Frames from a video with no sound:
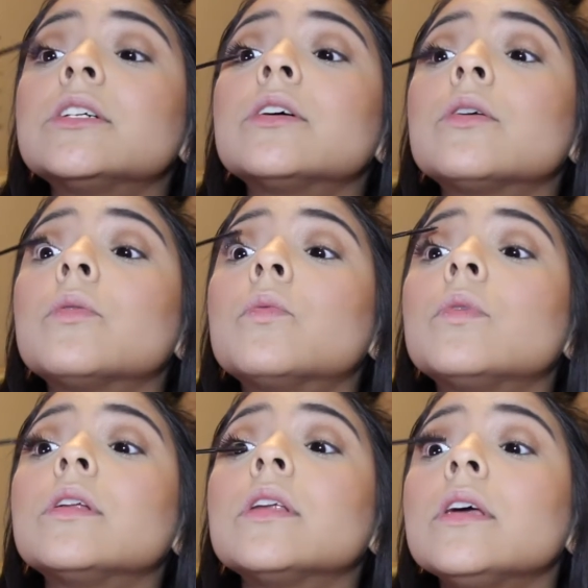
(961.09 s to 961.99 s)
look
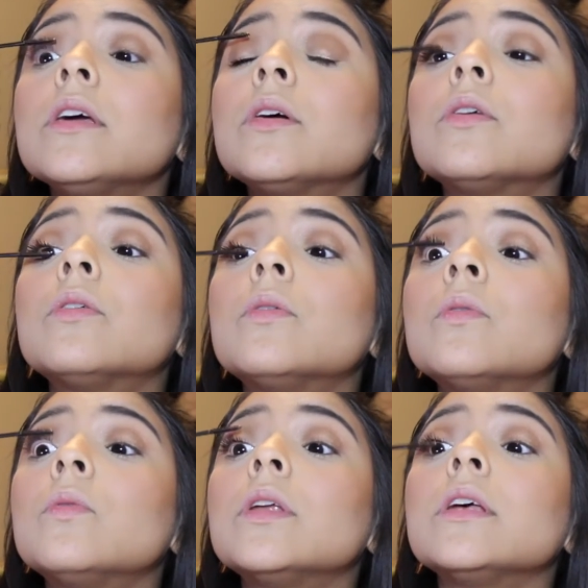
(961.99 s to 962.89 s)
really,
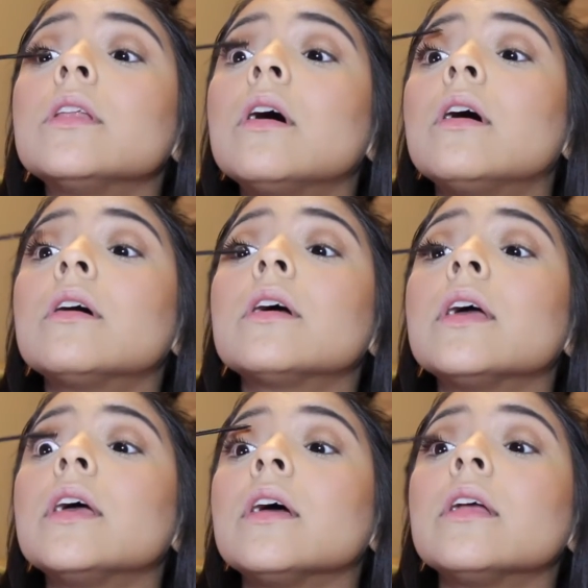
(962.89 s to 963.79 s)
really long,
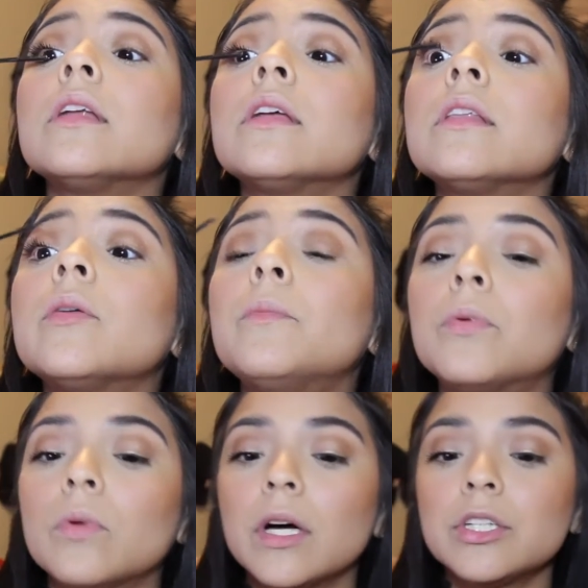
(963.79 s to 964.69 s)
and the
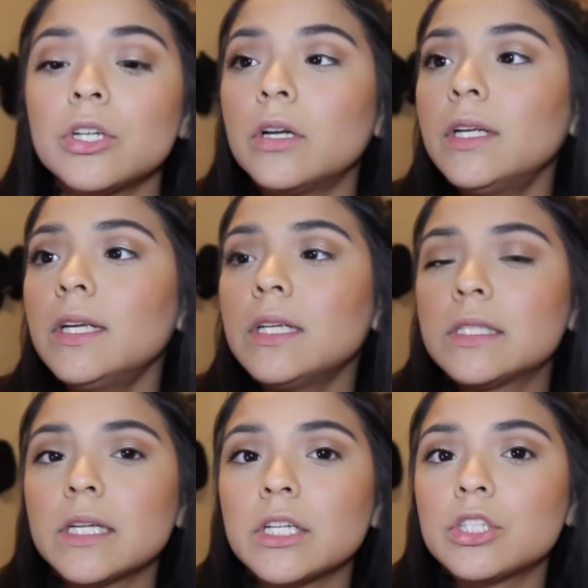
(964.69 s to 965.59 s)
brush on it
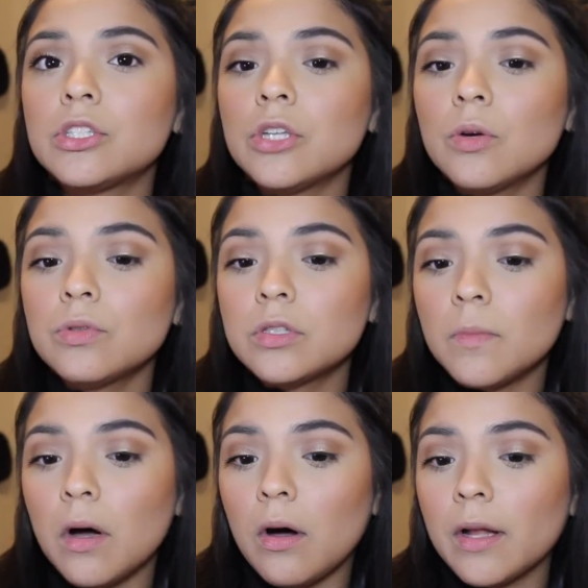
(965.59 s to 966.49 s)
is like so
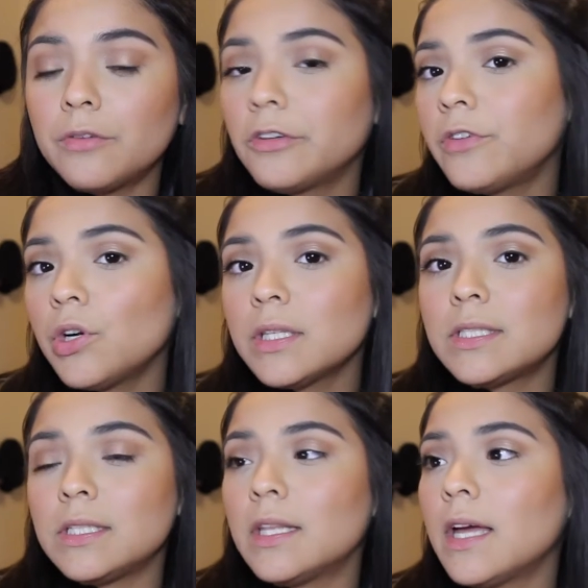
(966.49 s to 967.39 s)
small. I don't know if y'all can
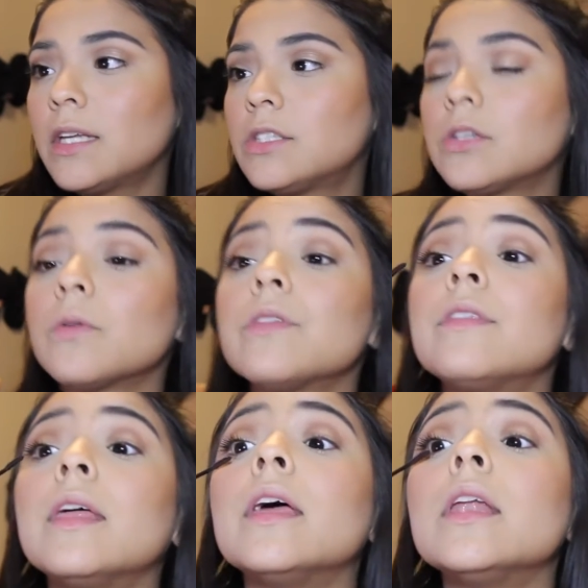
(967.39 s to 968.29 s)
see that. It's so
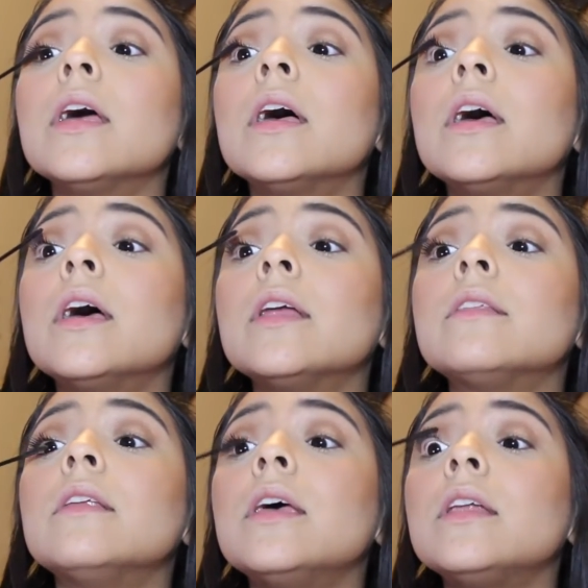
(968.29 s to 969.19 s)
thin
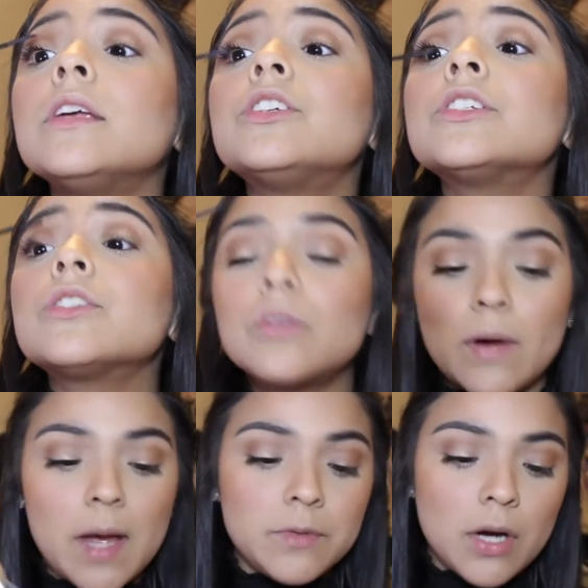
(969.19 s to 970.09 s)
and it just
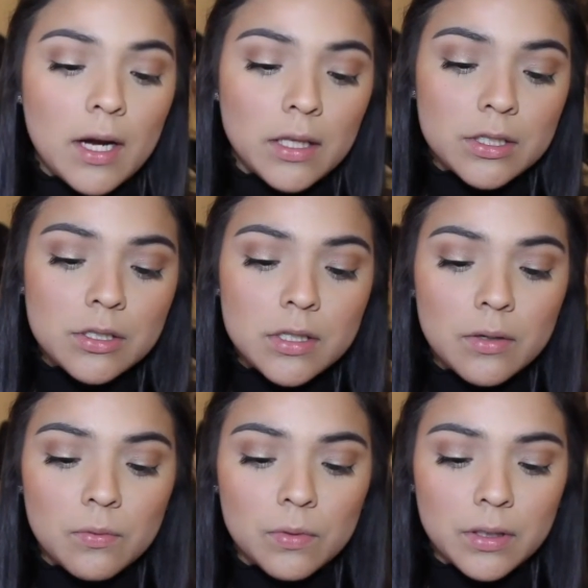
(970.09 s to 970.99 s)
grabs your eyelashes
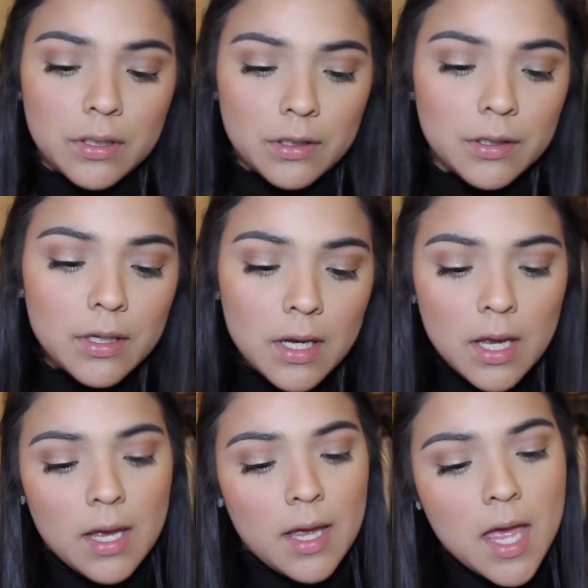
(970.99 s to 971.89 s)
like really good.
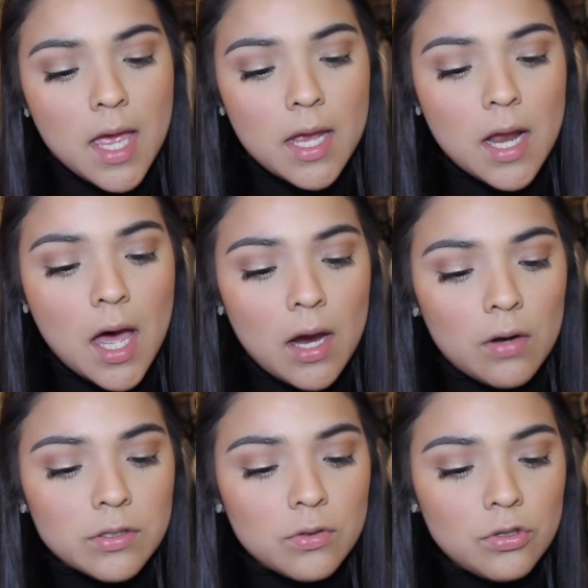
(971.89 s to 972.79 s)
And I
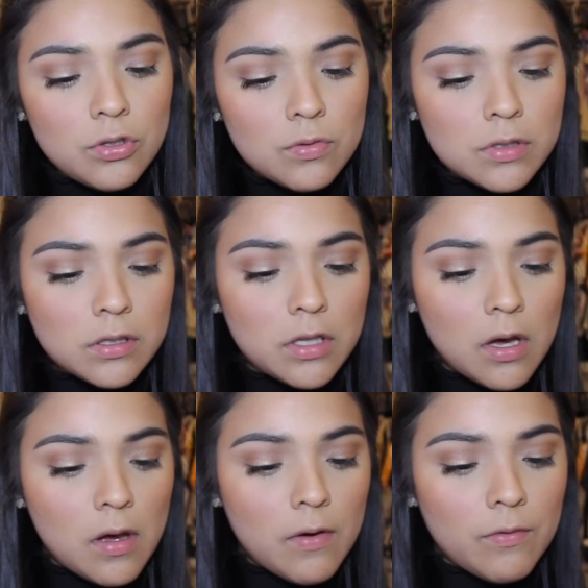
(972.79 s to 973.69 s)
also use
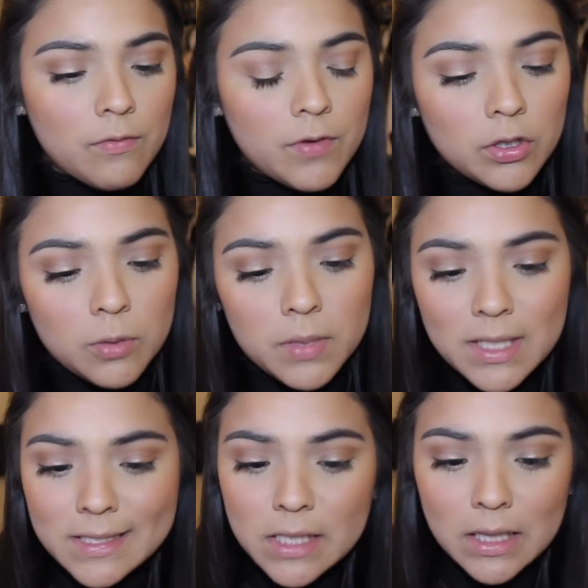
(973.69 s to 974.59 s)
the
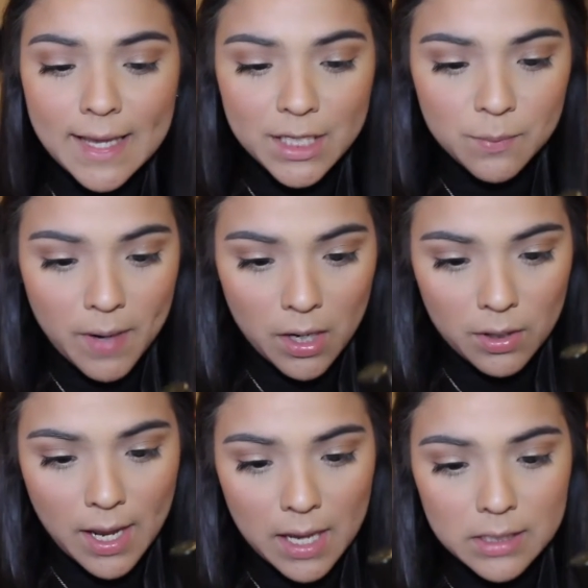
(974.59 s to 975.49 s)
Voluminous Lash
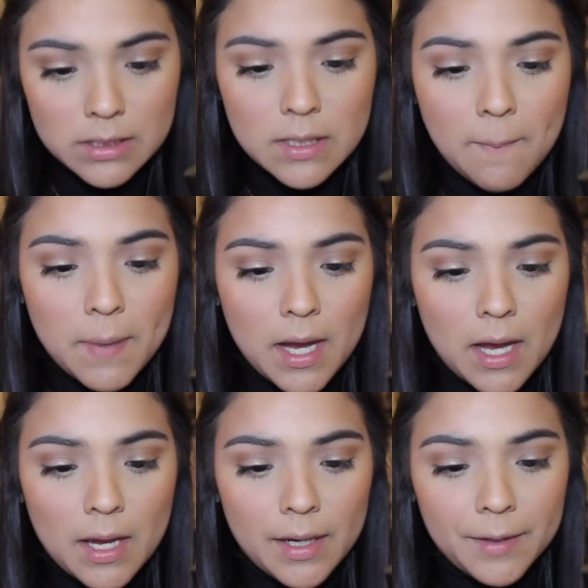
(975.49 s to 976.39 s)
Paradise
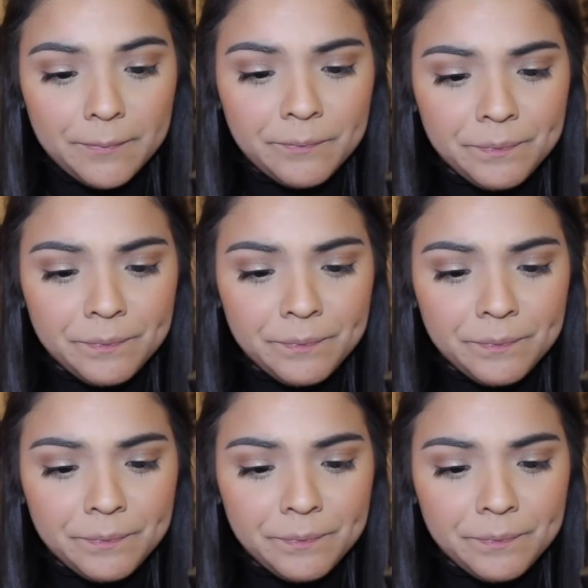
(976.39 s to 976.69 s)
by,